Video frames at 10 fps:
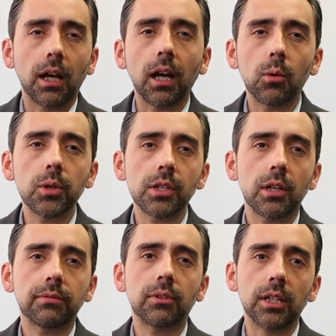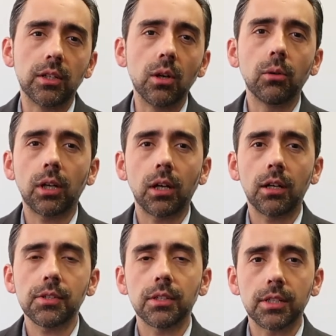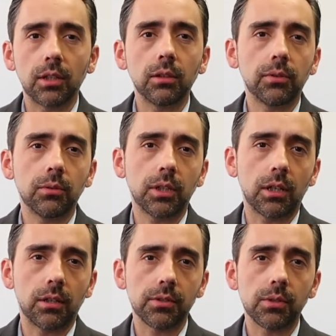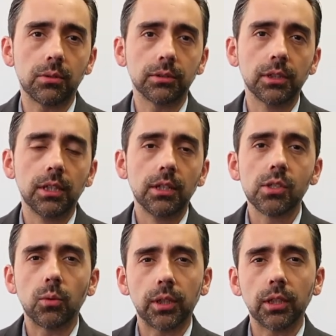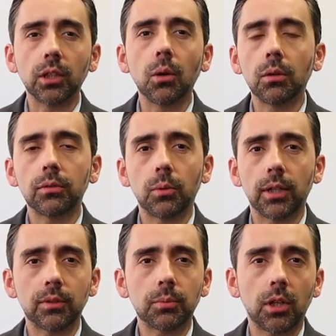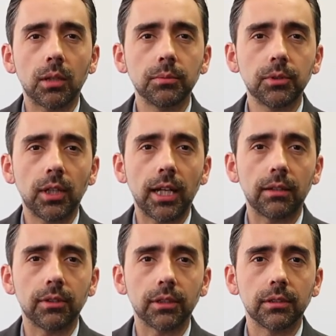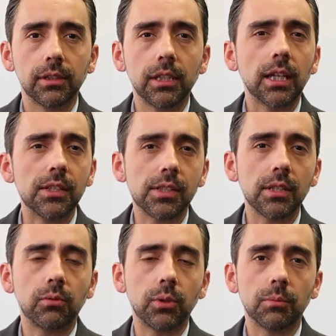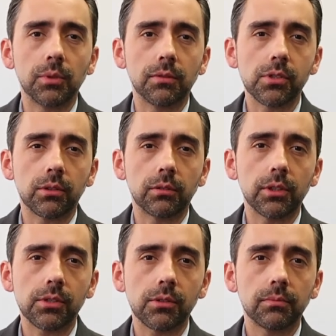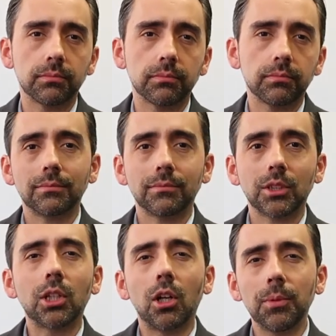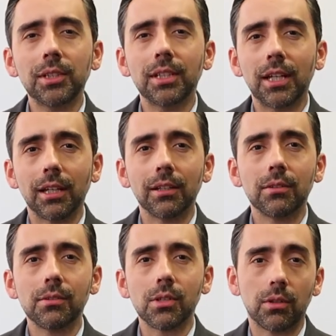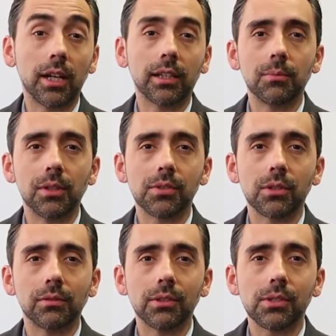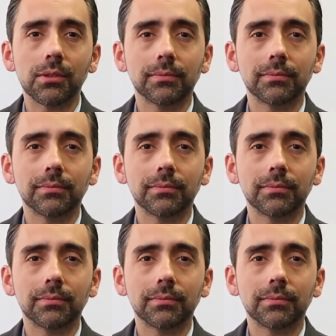I always offer a no-cost telephone consult so we can go over whatever problem you're having and see if we can be of service. Call me today so that I can be of service.